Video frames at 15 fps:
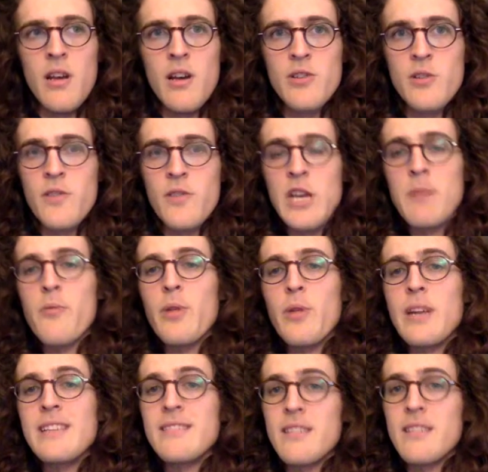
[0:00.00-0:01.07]
So if you come up with an
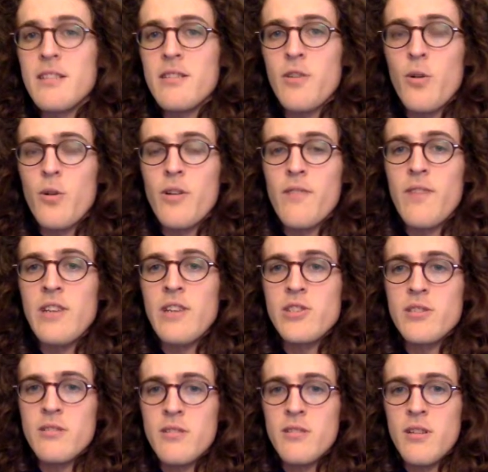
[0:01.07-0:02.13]
idea or an
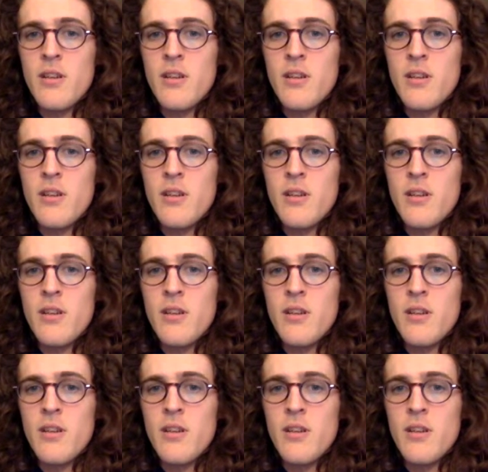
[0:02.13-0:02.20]
invention,